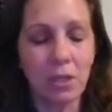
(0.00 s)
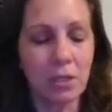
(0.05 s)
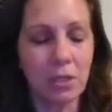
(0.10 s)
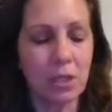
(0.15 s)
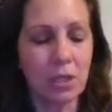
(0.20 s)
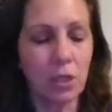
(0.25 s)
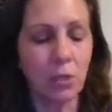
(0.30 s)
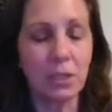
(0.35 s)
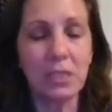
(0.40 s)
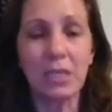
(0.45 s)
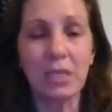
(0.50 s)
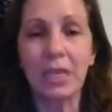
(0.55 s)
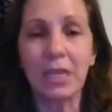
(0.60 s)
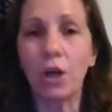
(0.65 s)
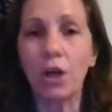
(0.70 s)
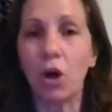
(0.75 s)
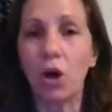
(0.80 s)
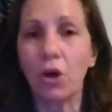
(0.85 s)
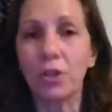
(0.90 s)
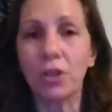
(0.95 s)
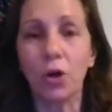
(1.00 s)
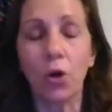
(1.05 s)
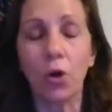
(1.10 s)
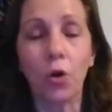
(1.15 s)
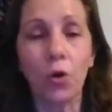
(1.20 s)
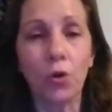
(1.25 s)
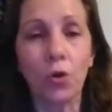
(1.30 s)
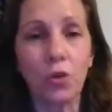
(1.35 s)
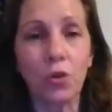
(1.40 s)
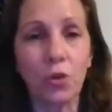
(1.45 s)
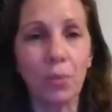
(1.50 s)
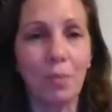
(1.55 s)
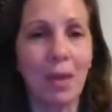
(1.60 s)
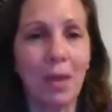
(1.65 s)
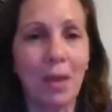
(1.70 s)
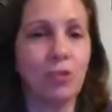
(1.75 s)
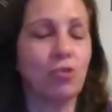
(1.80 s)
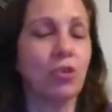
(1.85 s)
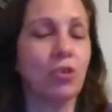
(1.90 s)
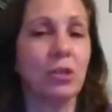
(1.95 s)
So it's like all the earth
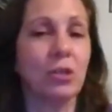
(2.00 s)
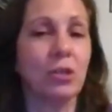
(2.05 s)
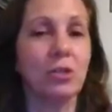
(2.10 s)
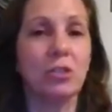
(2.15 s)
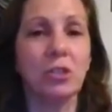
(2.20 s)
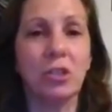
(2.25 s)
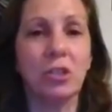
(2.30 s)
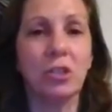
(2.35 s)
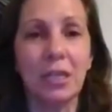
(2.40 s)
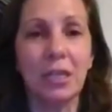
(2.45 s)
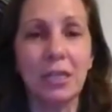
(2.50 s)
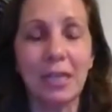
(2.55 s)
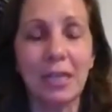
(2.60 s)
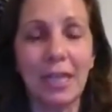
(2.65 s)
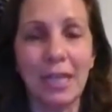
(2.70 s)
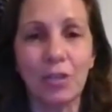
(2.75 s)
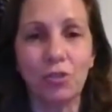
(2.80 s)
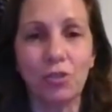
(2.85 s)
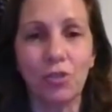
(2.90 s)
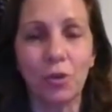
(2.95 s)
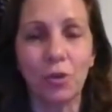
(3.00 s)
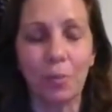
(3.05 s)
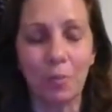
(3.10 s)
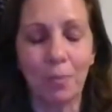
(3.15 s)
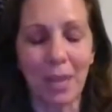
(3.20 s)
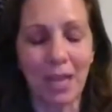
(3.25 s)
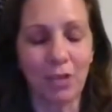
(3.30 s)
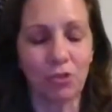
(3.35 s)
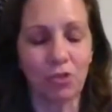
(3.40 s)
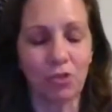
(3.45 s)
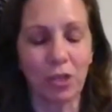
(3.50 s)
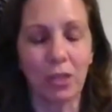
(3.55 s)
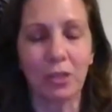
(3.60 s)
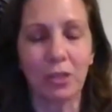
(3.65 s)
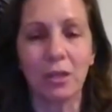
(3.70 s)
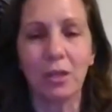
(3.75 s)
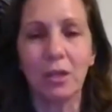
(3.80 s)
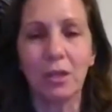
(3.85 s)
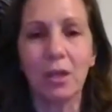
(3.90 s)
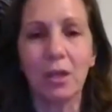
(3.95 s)
magic, the nature magic,
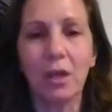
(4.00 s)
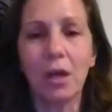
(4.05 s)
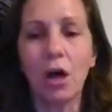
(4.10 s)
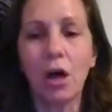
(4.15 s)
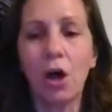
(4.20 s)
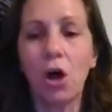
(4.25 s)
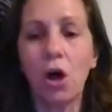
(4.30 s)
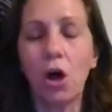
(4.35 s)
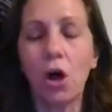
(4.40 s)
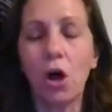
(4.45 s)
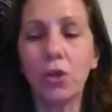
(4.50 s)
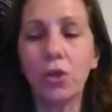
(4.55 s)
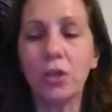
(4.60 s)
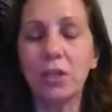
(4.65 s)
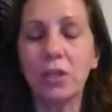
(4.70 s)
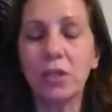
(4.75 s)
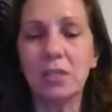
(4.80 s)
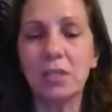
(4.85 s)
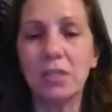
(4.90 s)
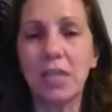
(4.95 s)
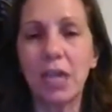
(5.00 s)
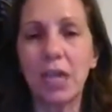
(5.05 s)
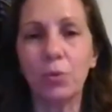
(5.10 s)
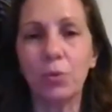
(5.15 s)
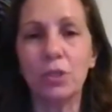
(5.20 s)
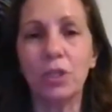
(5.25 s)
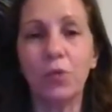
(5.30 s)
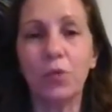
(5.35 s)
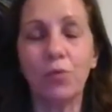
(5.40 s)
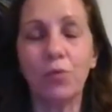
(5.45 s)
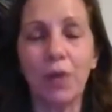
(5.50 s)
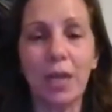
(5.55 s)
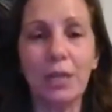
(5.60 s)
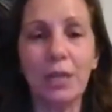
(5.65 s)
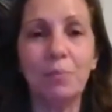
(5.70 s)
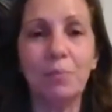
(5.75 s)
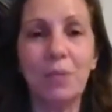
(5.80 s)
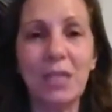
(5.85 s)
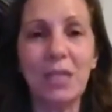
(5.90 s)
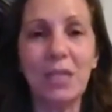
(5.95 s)
all the sacred
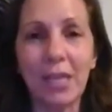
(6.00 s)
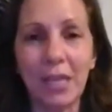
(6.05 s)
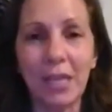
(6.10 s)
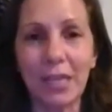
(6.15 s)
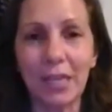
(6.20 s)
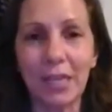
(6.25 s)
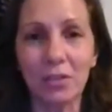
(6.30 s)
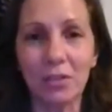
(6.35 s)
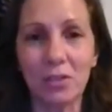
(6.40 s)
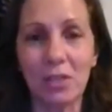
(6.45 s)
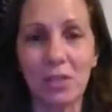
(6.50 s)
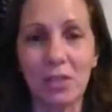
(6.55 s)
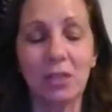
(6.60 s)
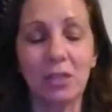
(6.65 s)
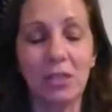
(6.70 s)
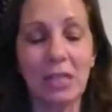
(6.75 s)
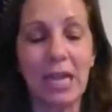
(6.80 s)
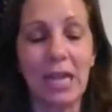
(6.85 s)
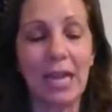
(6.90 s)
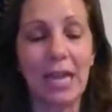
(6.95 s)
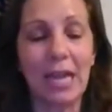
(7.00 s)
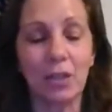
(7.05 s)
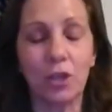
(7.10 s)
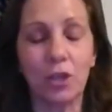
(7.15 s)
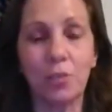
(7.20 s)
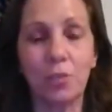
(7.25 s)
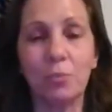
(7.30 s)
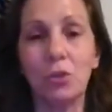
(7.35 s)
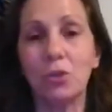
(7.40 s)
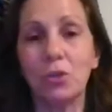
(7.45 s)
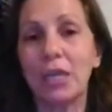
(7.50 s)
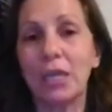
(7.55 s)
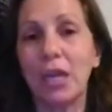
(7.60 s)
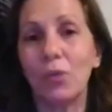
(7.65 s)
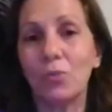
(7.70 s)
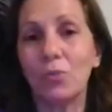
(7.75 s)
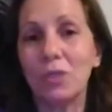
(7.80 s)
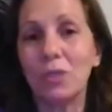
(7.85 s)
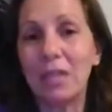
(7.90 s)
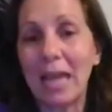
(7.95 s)
divine beings that
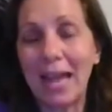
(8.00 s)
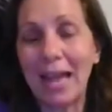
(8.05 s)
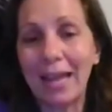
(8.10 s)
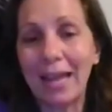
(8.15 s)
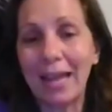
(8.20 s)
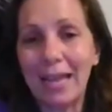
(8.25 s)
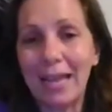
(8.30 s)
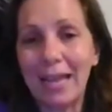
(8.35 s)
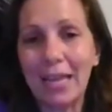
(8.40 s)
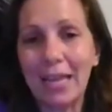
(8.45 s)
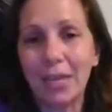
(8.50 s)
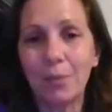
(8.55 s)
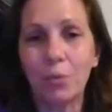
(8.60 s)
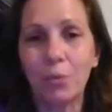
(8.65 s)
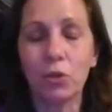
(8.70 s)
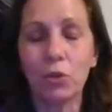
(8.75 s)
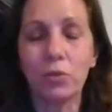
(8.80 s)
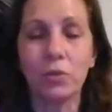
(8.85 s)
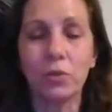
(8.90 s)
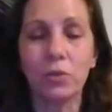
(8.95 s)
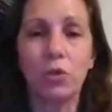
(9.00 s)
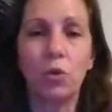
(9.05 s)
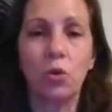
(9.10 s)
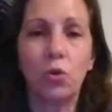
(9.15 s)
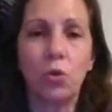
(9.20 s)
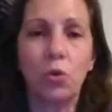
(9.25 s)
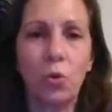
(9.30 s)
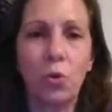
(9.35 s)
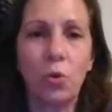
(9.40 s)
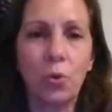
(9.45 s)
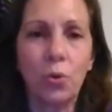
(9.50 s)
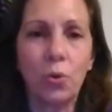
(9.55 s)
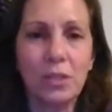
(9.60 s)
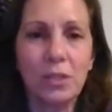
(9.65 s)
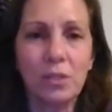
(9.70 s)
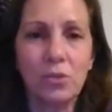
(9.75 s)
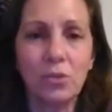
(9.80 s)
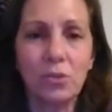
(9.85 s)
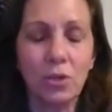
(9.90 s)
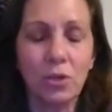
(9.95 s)
communicate with animals,
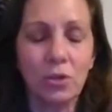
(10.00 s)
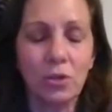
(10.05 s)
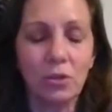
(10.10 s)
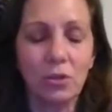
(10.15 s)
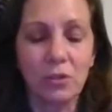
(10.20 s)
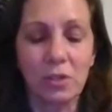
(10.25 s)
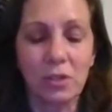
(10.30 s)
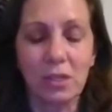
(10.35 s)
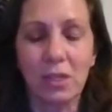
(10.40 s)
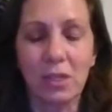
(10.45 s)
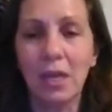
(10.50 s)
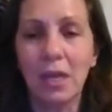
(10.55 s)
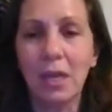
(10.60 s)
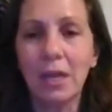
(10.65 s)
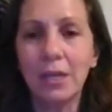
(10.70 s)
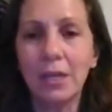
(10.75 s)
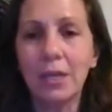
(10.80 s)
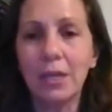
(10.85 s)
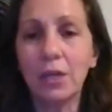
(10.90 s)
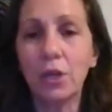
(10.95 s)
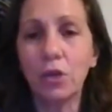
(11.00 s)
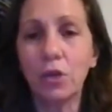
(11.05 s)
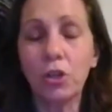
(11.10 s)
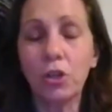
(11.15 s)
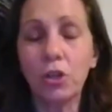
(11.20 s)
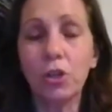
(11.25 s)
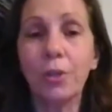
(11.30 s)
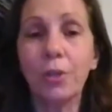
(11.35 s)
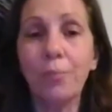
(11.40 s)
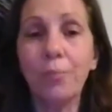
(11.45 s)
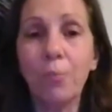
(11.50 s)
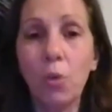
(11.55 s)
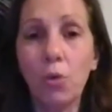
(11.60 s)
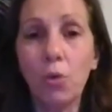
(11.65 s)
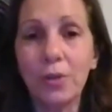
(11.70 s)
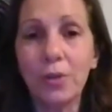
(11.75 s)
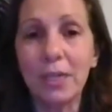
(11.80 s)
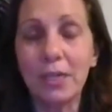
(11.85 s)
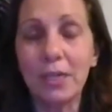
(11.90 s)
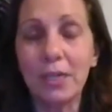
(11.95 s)
crystals, you know, the
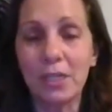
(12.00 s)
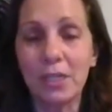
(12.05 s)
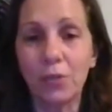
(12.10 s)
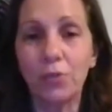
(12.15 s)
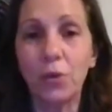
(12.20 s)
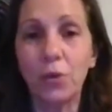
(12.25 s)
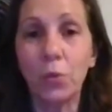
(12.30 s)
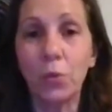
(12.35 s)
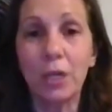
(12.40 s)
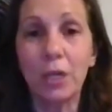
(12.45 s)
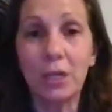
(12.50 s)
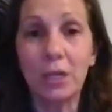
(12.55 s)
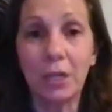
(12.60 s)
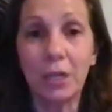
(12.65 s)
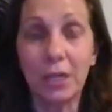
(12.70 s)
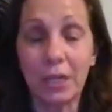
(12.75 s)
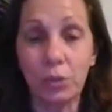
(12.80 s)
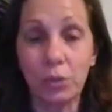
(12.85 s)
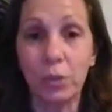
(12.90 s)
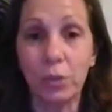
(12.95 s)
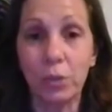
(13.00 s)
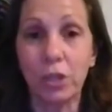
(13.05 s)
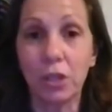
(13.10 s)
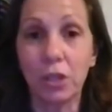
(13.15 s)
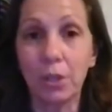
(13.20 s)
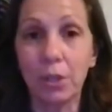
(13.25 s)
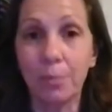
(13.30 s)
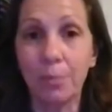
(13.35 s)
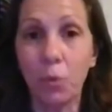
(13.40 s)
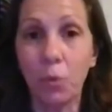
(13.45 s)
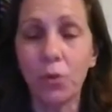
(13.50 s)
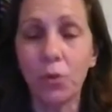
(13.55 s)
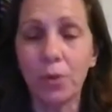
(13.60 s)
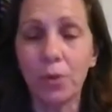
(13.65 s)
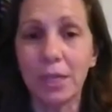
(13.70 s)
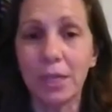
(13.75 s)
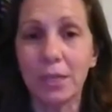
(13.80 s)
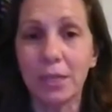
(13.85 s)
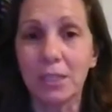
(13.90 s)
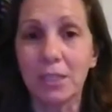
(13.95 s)
Lemurians. If you want to connect with the
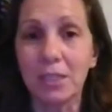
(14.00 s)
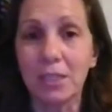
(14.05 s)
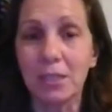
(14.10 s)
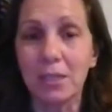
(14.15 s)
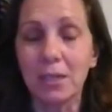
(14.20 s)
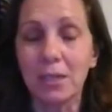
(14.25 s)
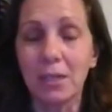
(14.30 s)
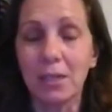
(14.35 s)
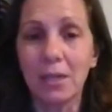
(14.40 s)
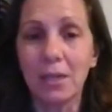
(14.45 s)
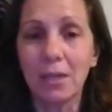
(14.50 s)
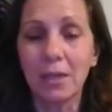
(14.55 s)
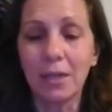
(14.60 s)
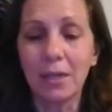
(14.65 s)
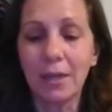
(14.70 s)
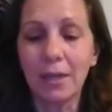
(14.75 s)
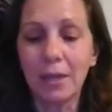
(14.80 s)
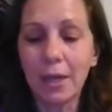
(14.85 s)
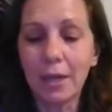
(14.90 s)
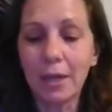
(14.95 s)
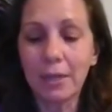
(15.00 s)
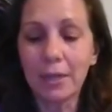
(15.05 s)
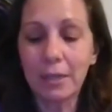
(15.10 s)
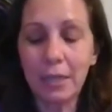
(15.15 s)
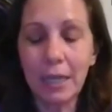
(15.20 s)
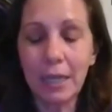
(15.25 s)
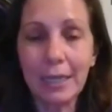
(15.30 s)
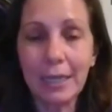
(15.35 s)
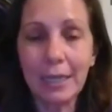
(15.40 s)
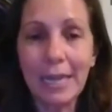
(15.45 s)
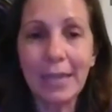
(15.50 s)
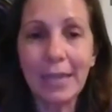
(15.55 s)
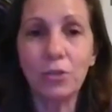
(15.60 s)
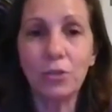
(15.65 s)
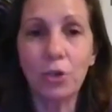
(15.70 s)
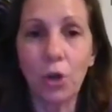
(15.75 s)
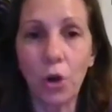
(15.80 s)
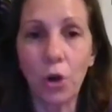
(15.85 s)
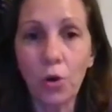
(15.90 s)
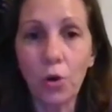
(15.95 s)
Lemurians, connect
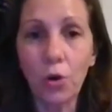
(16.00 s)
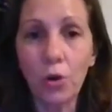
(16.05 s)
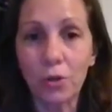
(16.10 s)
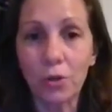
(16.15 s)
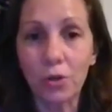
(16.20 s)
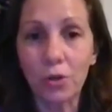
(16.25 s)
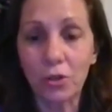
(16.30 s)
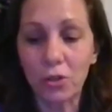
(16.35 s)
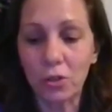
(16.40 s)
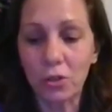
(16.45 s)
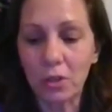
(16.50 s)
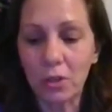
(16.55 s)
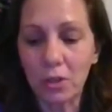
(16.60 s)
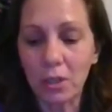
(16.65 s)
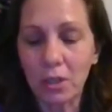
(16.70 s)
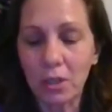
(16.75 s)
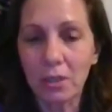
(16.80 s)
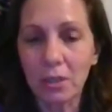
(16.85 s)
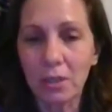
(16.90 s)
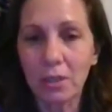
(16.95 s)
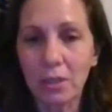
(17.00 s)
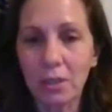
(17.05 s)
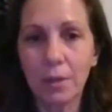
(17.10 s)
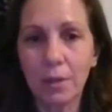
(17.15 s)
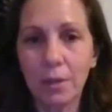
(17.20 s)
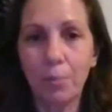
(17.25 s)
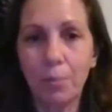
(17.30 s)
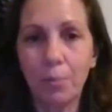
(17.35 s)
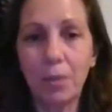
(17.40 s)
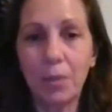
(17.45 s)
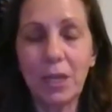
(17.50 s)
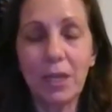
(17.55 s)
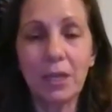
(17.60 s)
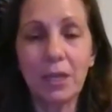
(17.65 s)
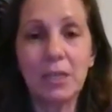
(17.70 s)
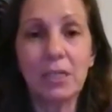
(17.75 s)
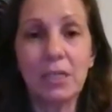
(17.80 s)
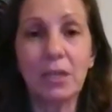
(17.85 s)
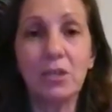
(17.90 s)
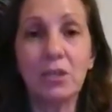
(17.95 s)
to earth,
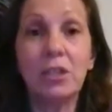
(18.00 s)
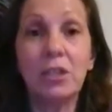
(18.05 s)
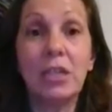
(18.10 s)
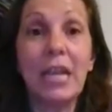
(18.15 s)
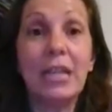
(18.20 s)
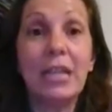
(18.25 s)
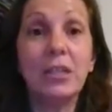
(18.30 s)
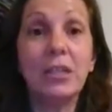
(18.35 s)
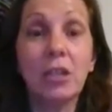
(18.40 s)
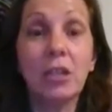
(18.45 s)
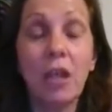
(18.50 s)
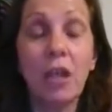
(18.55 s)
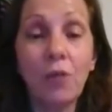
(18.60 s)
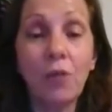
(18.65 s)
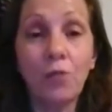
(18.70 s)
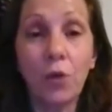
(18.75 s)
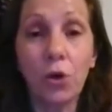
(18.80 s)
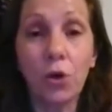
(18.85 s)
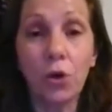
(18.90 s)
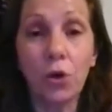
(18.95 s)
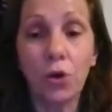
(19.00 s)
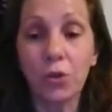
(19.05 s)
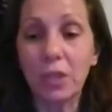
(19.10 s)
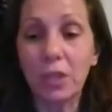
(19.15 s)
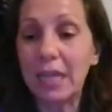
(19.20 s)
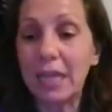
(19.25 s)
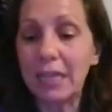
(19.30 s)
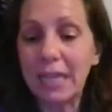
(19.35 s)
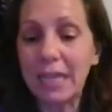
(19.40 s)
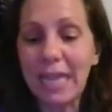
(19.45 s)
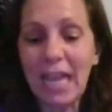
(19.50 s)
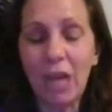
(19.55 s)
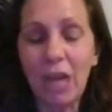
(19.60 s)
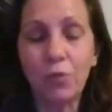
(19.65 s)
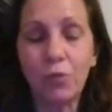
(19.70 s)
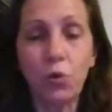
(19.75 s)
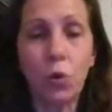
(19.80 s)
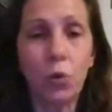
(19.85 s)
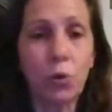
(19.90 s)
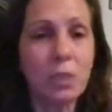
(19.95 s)
because they love earth and they have
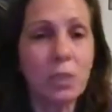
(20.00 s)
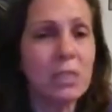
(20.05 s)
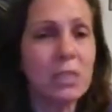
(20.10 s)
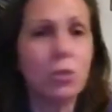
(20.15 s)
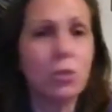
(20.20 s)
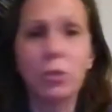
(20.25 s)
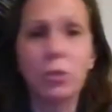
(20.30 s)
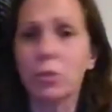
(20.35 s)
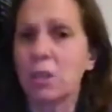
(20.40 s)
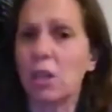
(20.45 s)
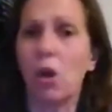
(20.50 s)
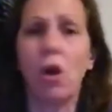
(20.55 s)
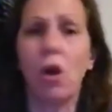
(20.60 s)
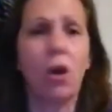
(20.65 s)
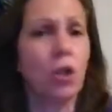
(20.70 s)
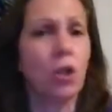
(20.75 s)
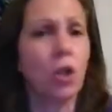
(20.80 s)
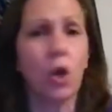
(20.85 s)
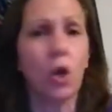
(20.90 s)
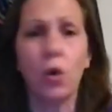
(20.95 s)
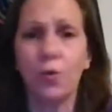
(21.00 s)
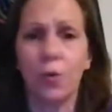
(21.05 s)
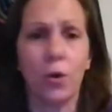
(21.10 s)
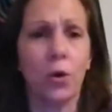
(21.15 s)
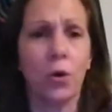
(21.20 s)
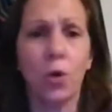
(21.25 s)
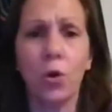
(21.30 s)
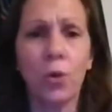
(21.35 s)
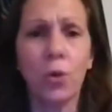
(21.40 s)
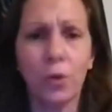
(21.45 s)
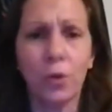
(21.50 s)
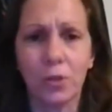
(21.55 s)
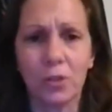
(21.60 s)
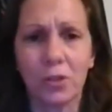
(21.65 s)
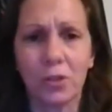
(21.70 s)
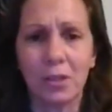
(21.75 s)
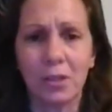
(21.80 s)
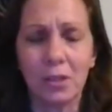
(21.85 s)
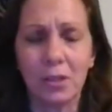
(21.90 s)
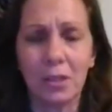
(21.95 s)
crystals all over
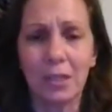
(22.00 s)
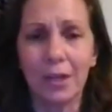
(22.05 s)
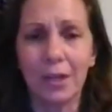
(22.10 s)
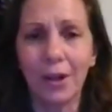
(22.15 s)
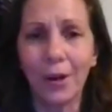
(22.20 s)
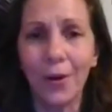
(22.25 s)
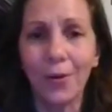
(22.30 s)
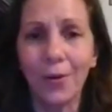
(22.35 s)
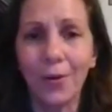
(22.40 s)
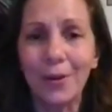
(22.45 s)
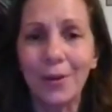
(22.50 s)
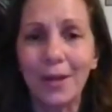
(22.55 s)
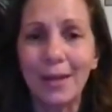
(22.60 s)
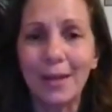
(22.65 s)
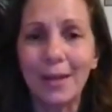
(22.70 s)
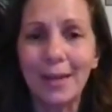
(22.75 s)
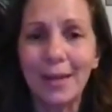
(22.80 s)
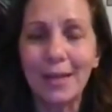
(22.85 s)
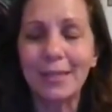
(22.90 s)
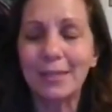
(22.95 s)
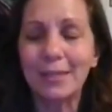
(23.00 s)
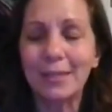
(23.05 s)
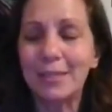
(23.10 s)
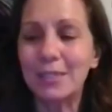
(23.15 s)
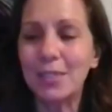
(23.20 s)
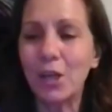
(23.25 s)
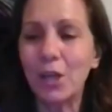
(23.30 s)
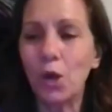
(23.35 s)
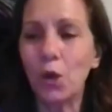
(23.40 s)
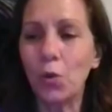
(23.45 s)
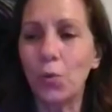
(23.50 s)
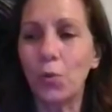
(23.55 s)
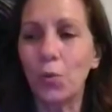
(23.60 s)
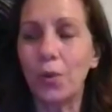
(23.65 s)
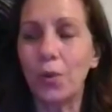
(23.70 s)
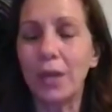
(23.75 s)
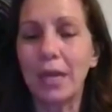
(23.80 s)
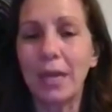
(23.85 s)
earth, you know? So